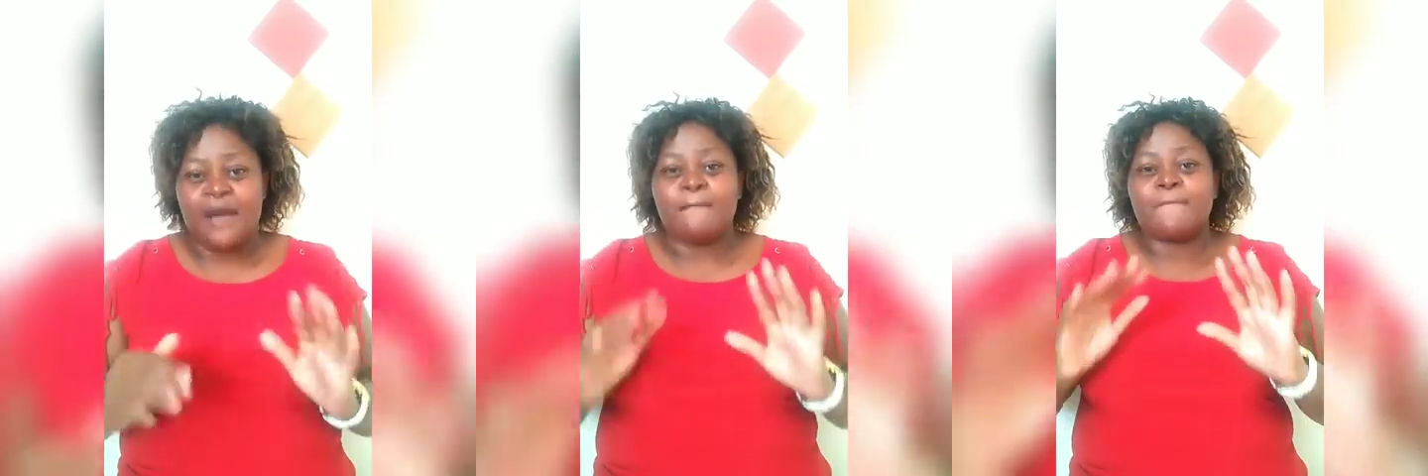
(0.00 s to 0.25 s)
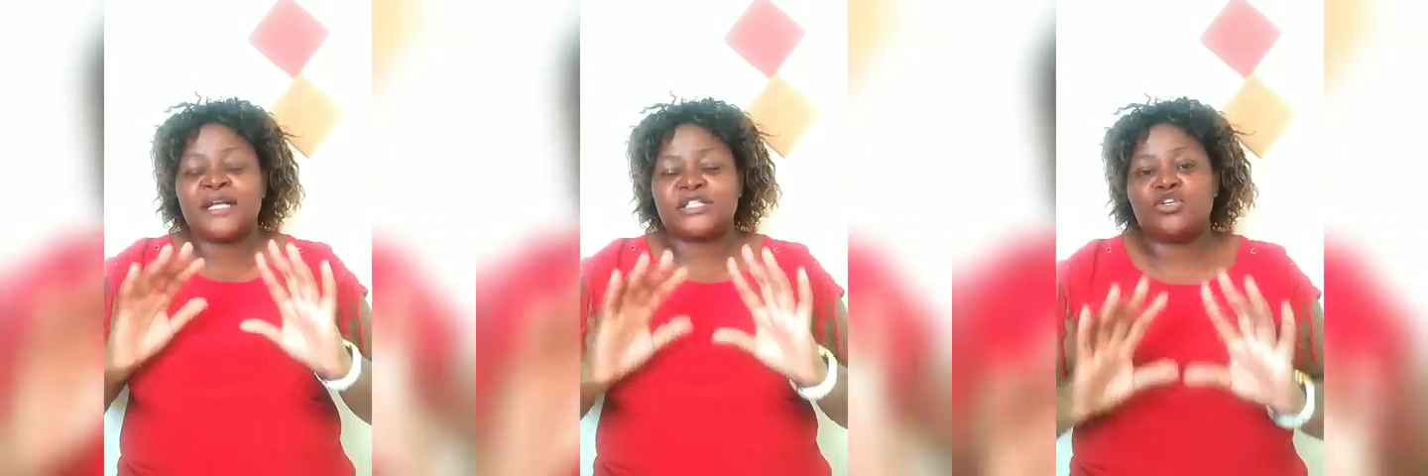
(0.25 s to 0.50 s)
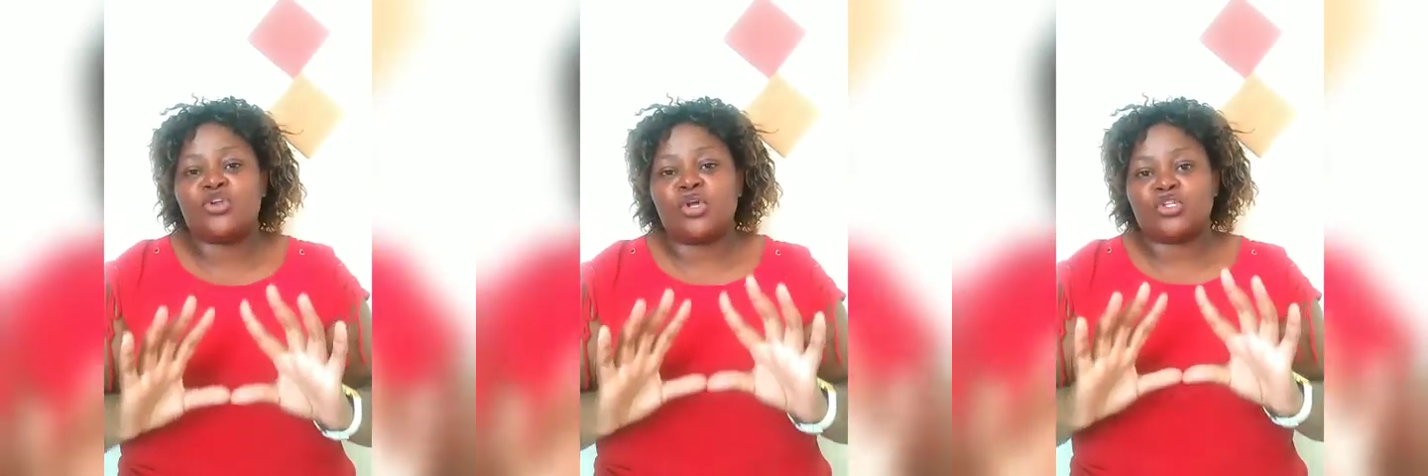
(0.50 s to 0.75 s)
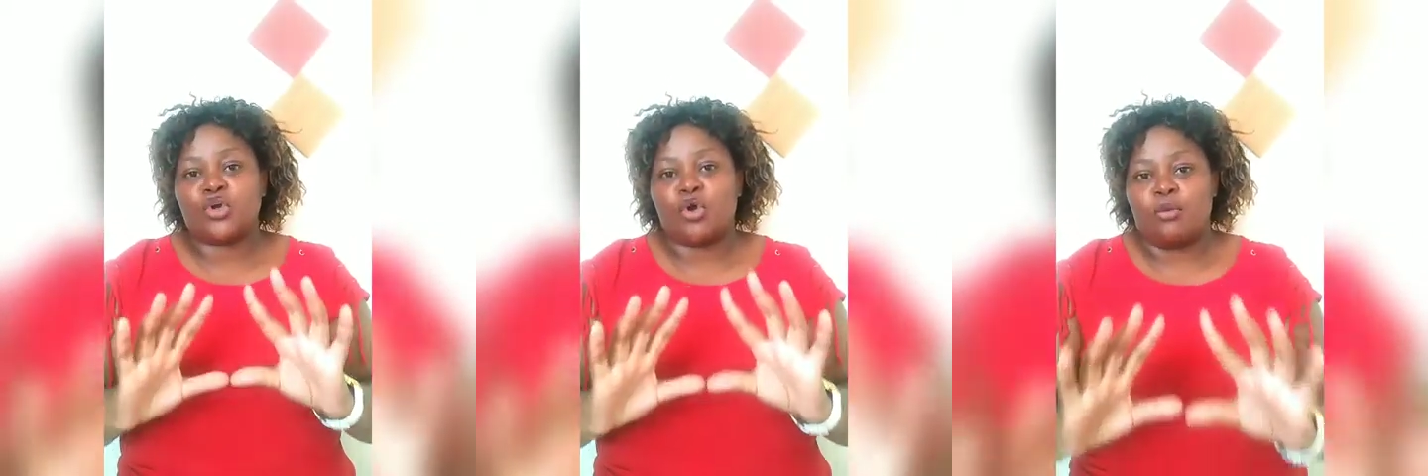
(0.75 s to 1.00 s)
but
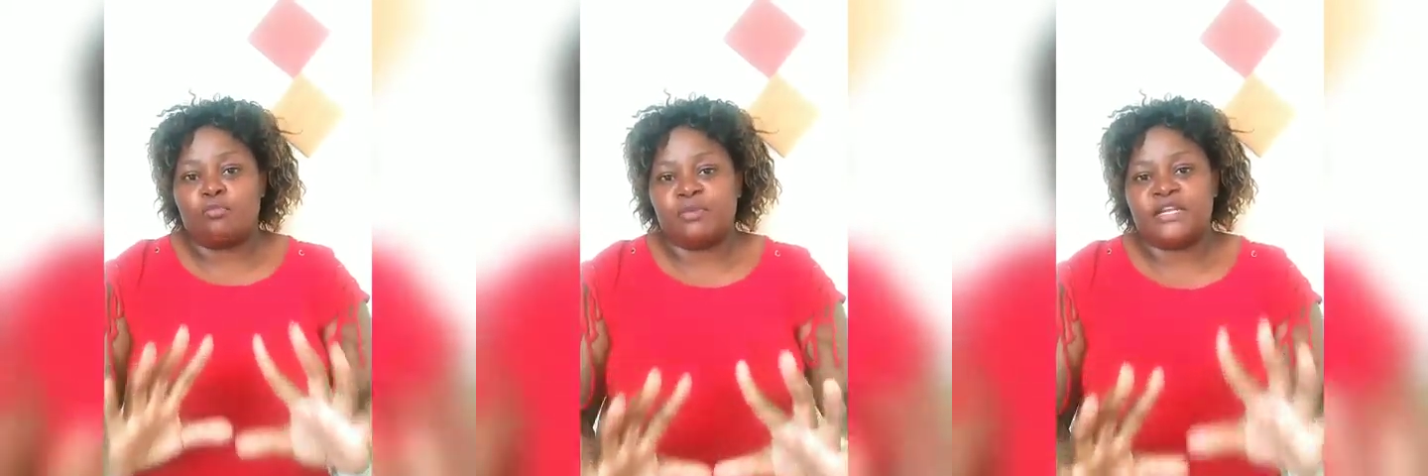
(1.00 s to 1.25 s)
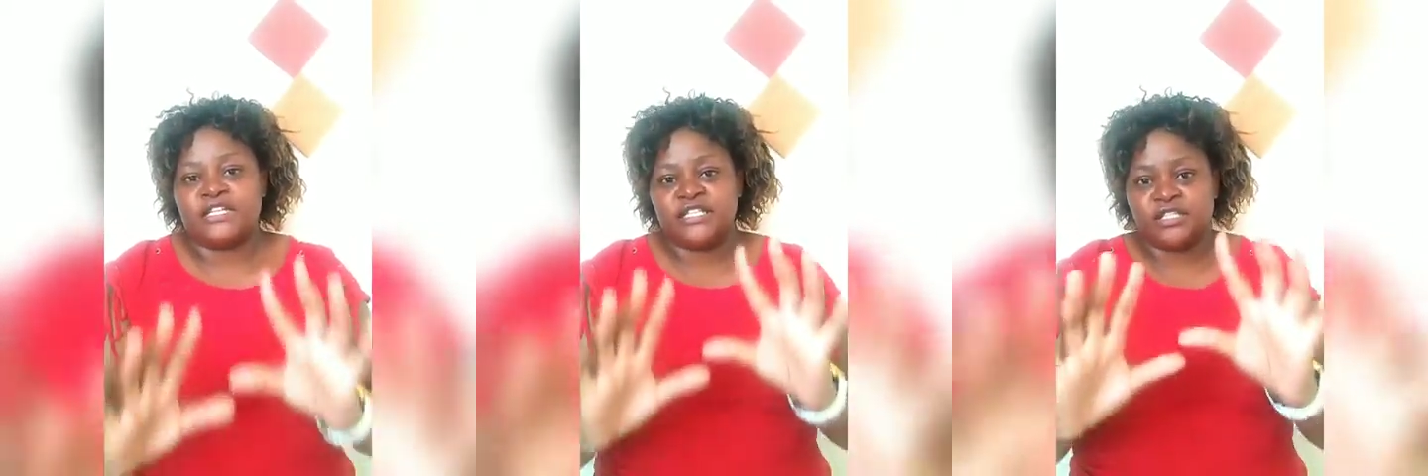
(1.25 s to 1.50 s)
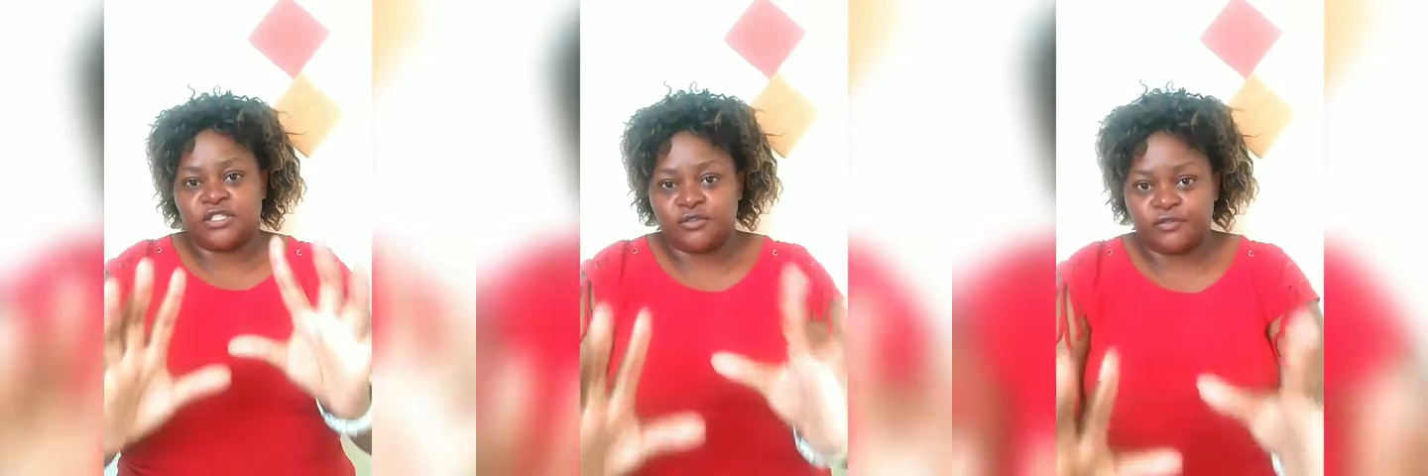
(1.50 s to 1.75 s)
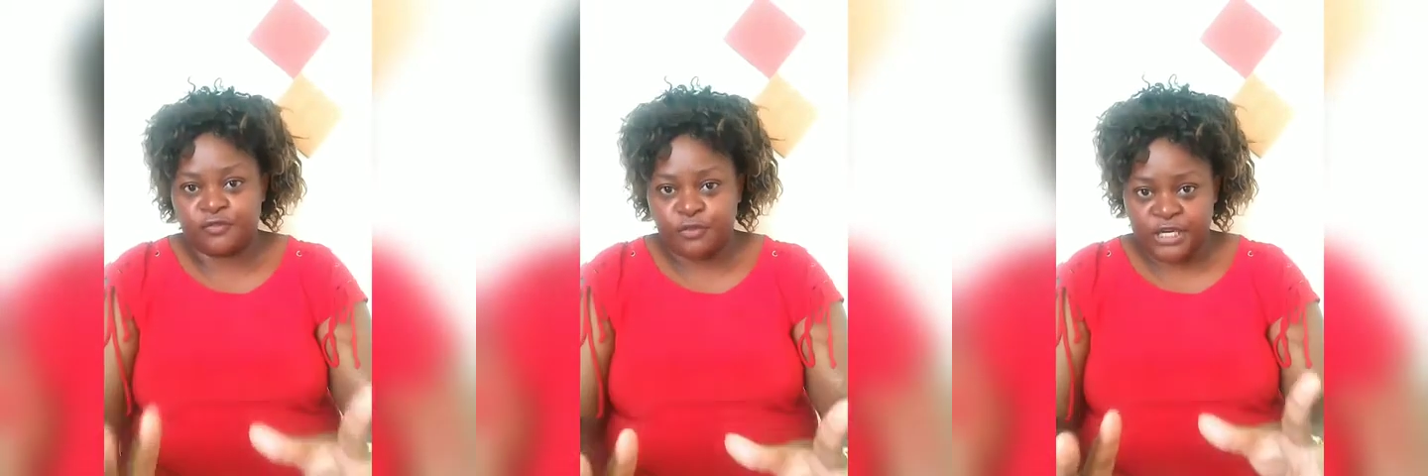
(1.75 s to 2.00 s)
not complete it
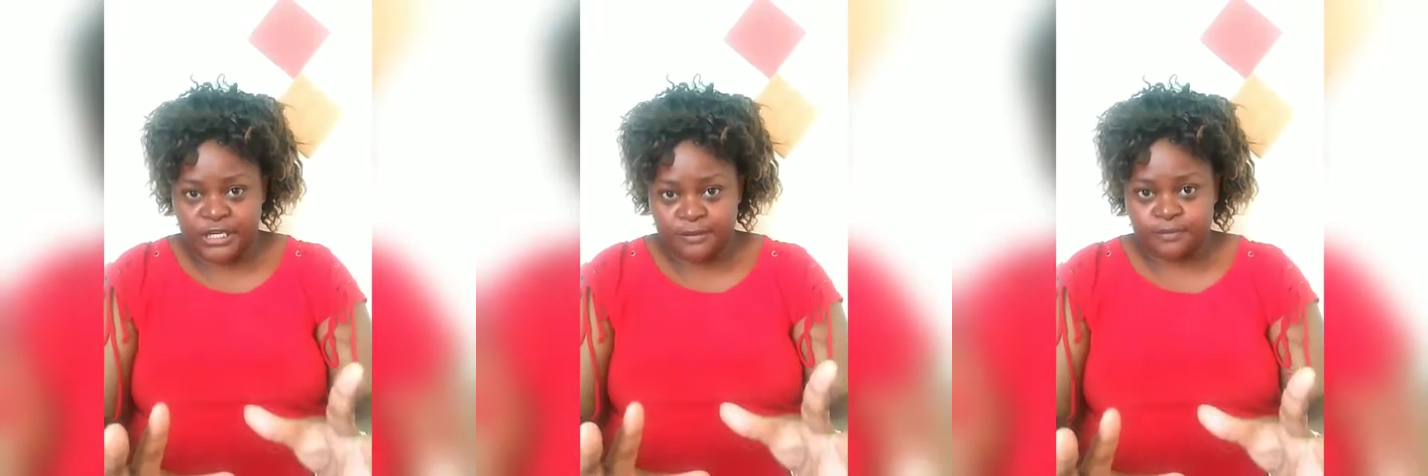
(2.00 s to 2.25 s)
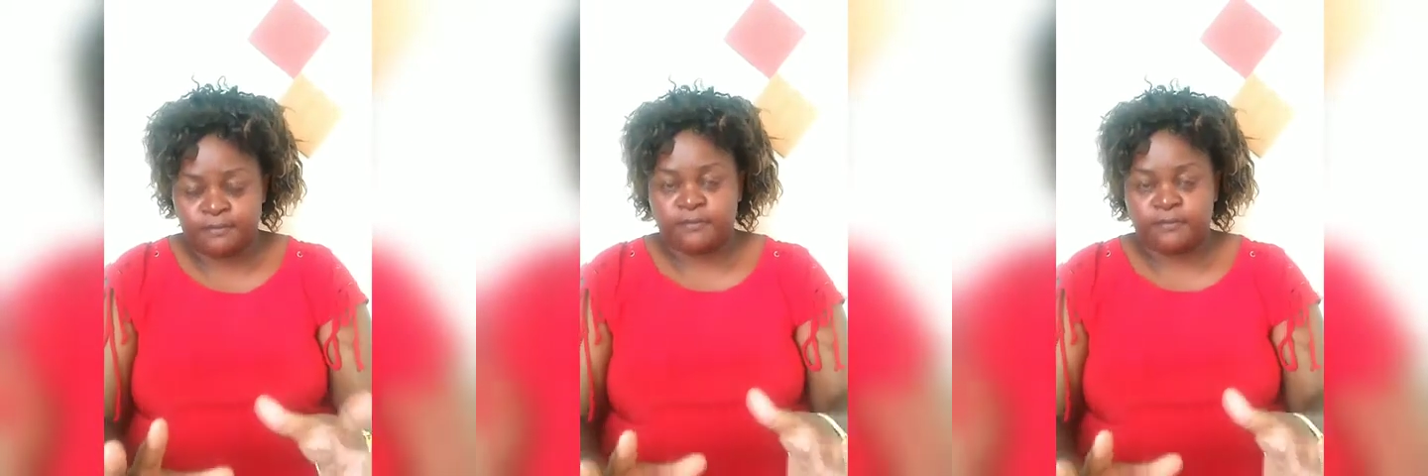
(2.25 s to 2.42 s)
fully.